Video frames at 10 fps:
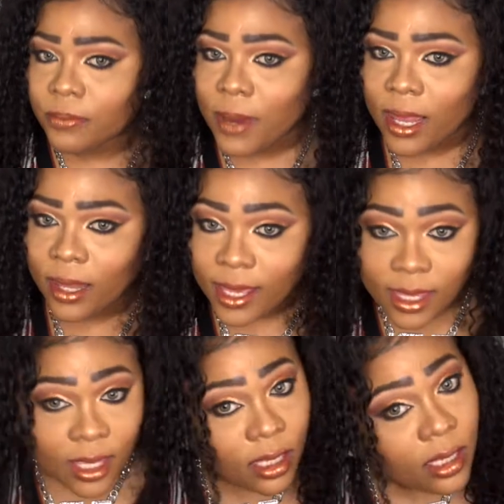to my
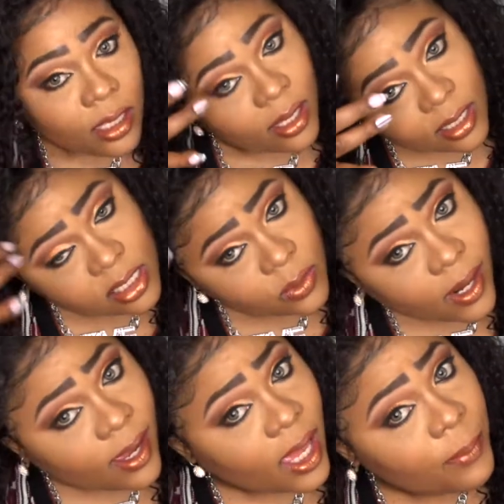liking. And this is what
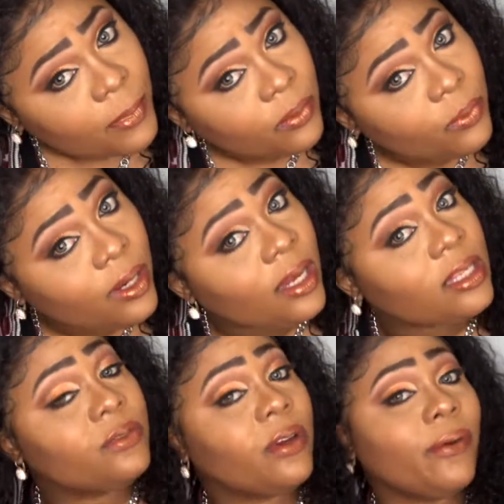I came up with.
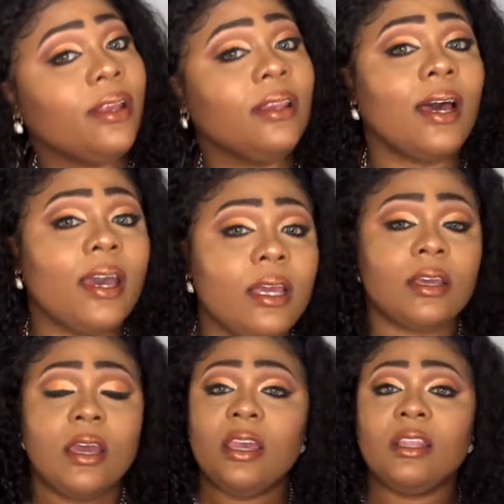It's very light.
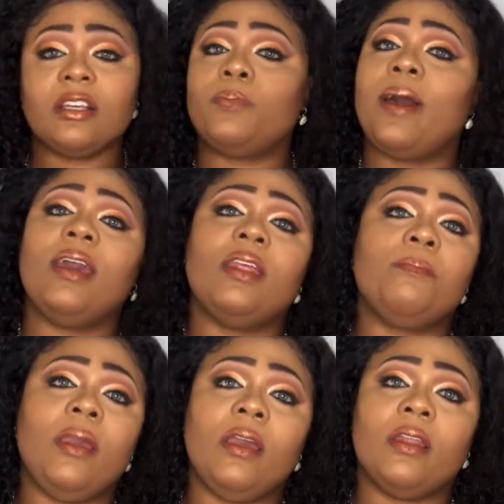Despite
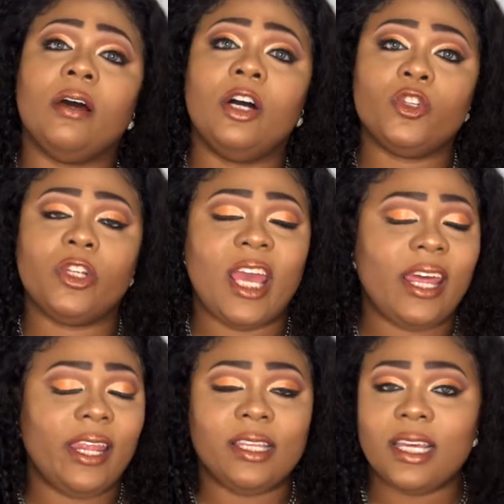it being in one hundred
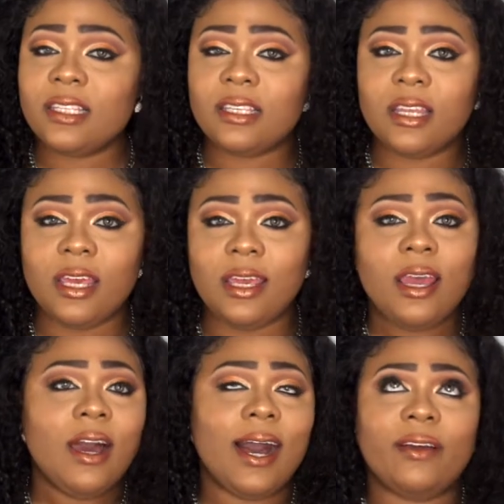eighty density,
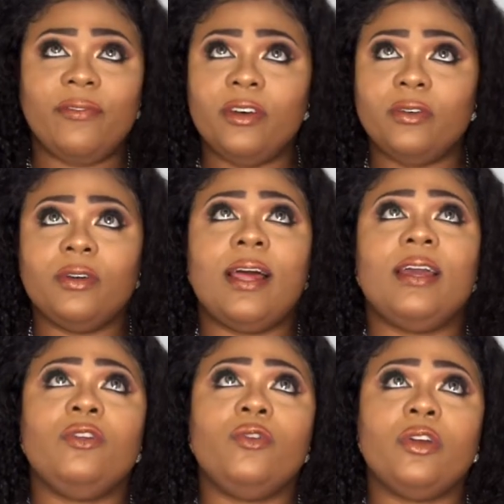I feel
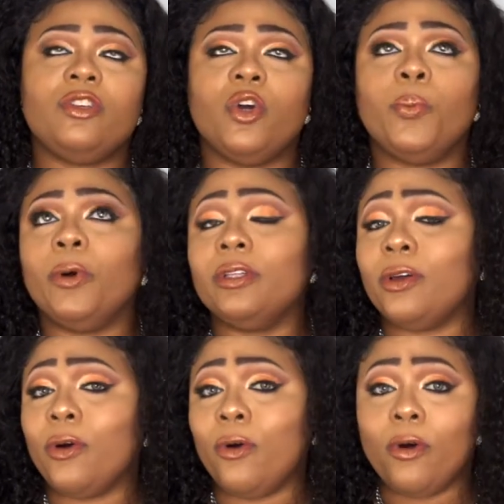like you can still pull
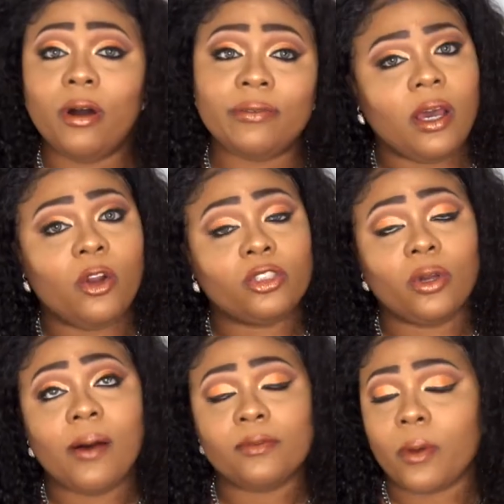it off. It also
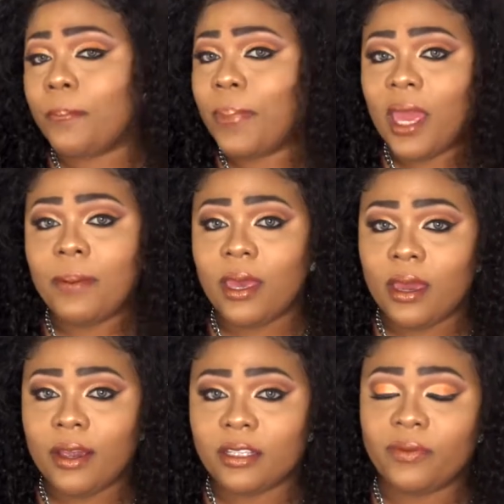comes with baby
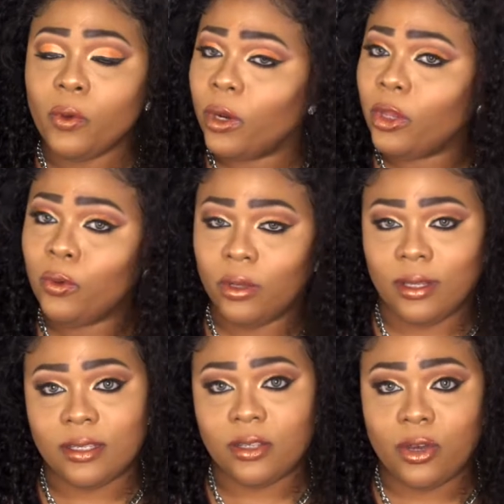hairs if you want to utilize